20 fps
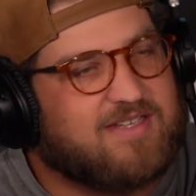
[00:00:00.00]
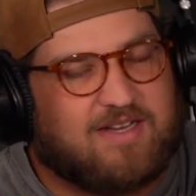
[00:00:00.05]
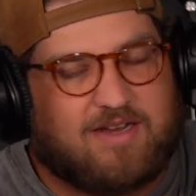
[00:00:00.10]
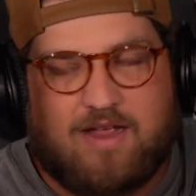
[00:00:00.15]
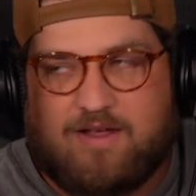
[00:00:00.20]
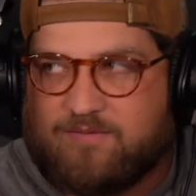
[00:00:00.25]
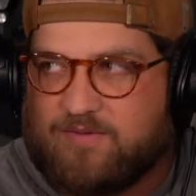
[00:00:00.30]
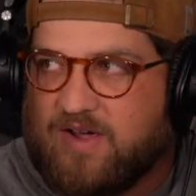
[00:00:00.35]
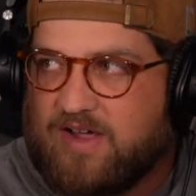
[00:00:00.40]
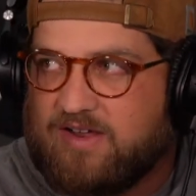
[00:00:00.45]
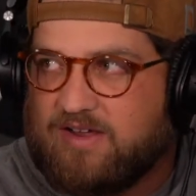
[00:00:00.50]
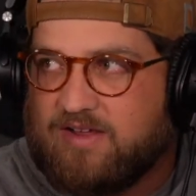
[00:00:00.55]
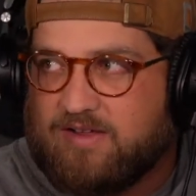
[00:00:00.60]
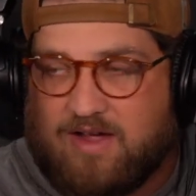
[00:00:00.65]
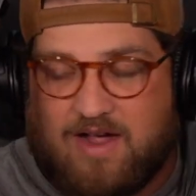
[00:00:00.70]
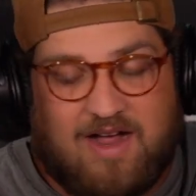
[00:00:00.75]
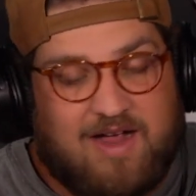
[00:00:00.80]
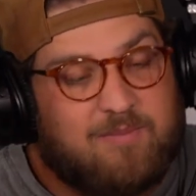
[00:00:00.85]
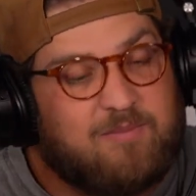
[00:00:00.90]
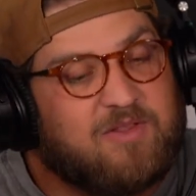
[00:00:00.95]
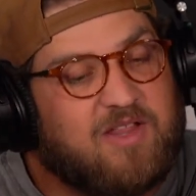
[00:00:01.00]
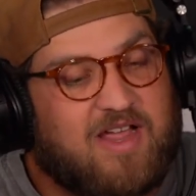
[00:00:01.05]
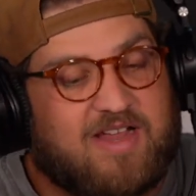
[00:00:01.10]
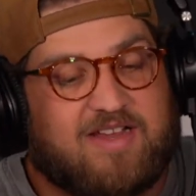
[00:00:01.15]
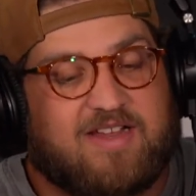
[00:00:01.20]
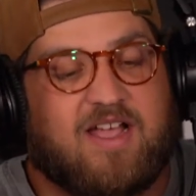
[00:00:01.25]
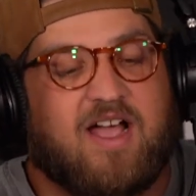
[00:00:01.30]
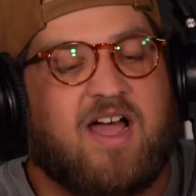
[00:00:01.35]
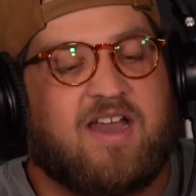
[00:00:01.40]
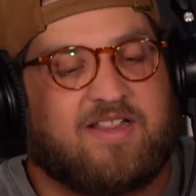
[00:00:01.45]
Like if I, I'm
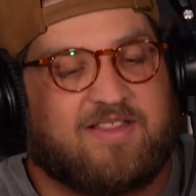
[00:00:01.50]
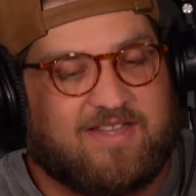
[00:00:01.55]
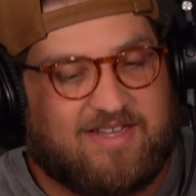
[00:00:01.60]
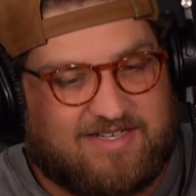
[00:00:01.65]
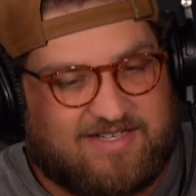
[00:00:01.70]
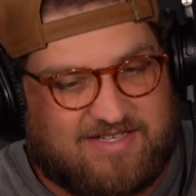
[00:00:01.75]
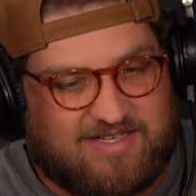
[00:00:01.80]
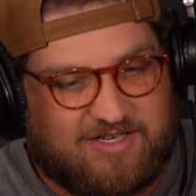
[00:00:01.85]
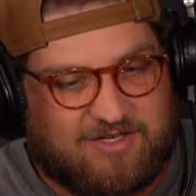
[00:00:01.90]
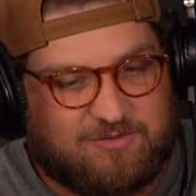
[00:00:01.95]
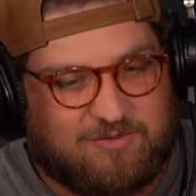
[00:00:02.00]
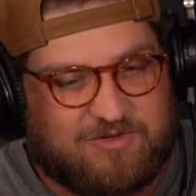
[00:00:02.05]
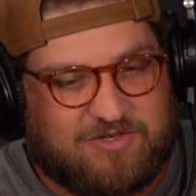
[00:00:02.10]
like God in that sense,